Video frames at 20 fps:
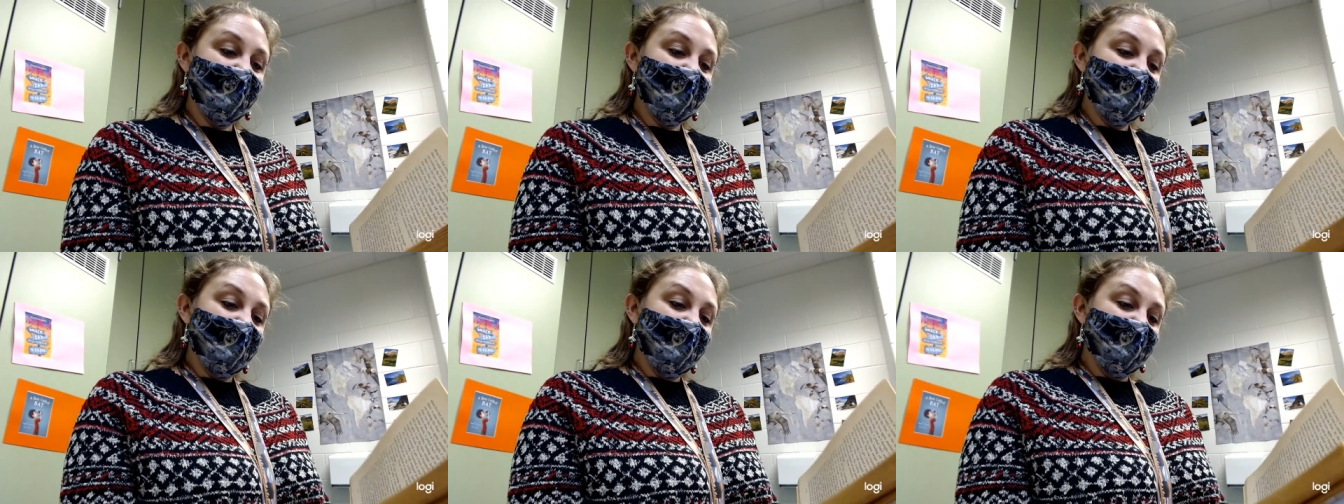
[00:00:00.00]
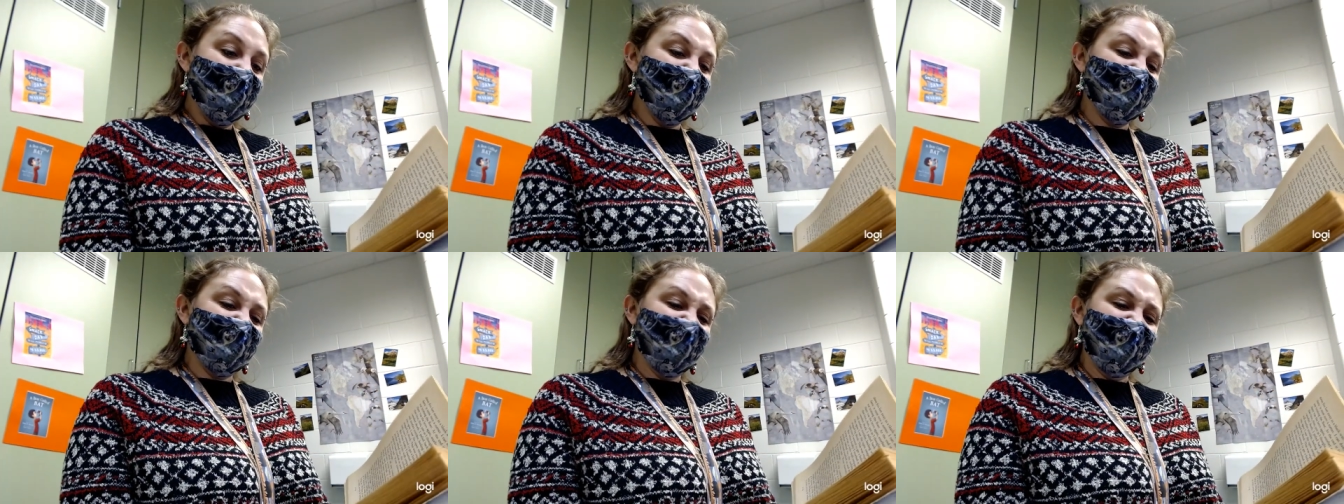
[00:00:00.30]
but
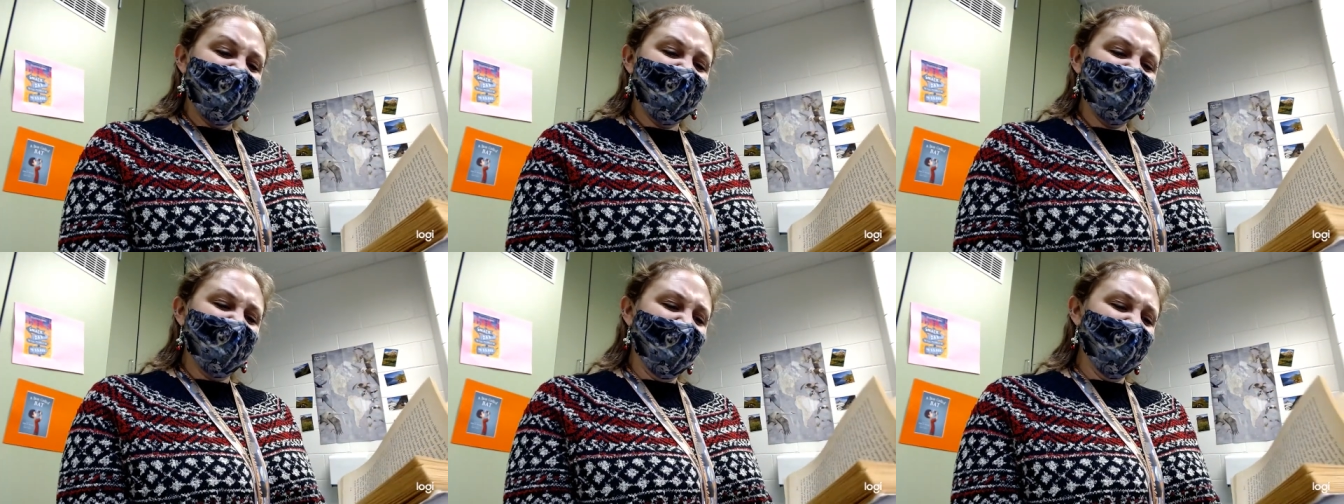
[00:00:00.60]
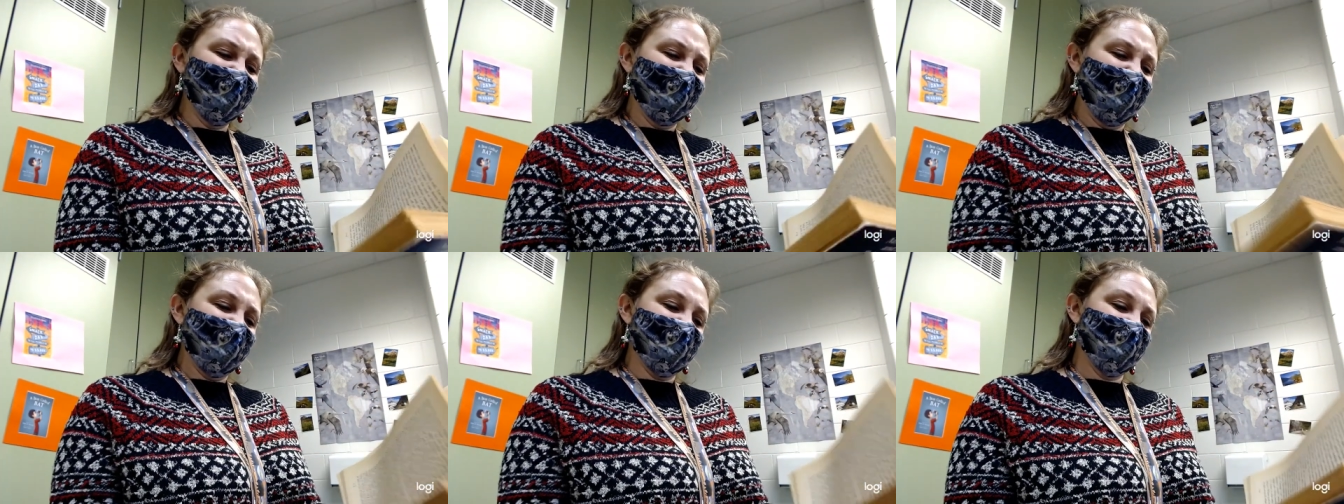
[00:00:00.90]
they did not
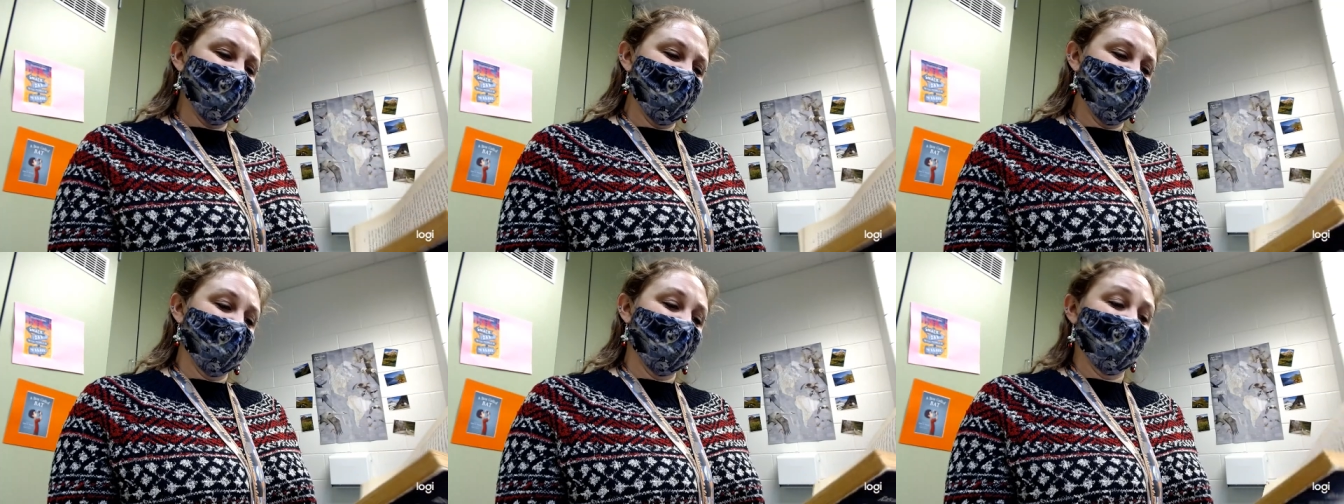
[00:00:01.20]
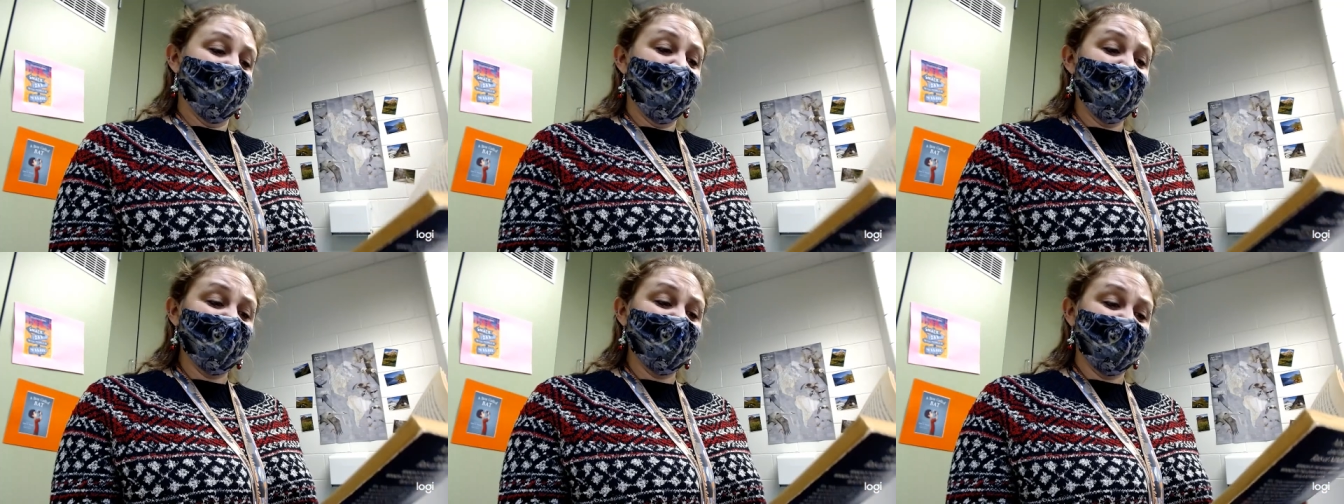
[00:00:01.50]
lessen our
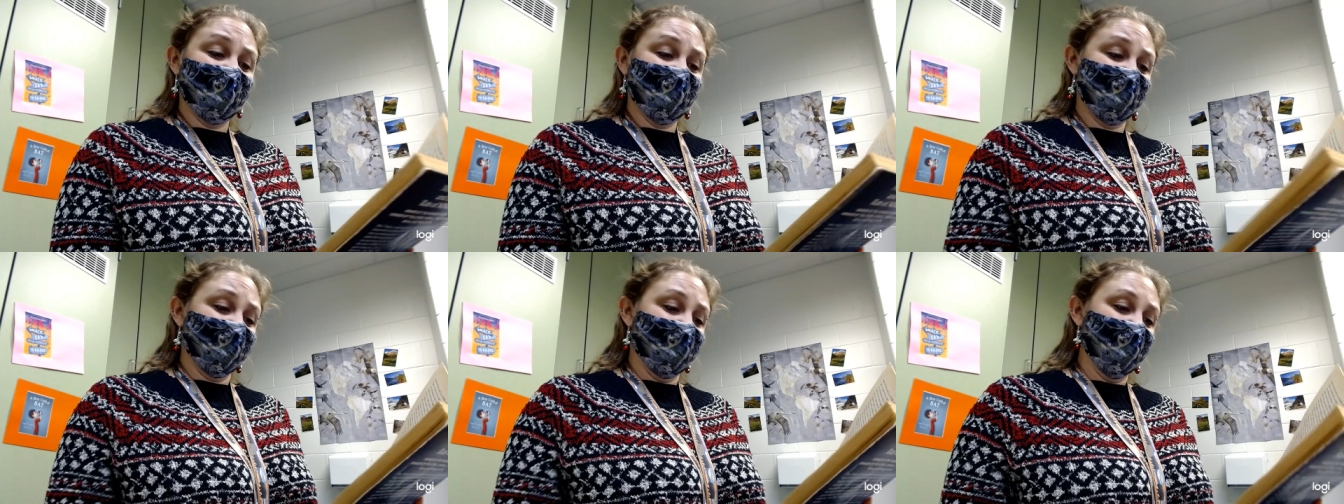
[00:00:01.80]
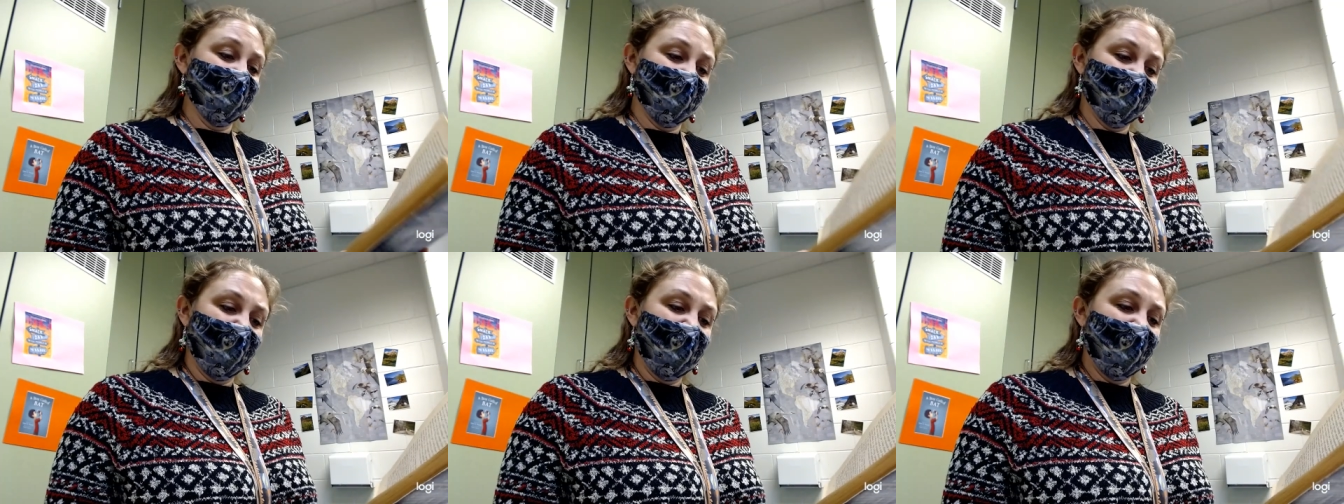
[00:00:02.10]
longing to get
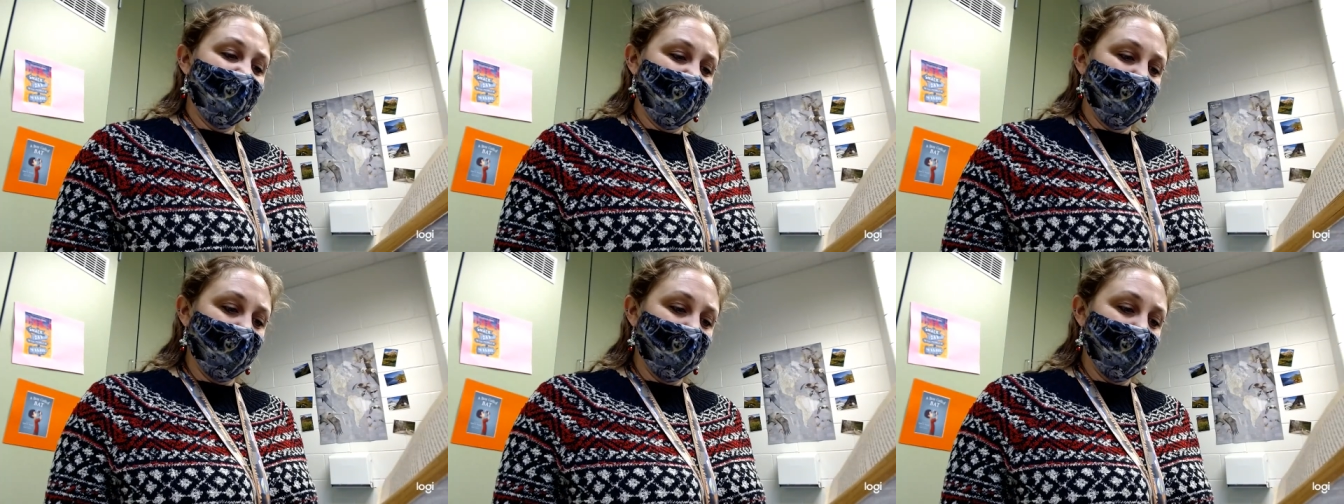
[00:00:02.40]
away.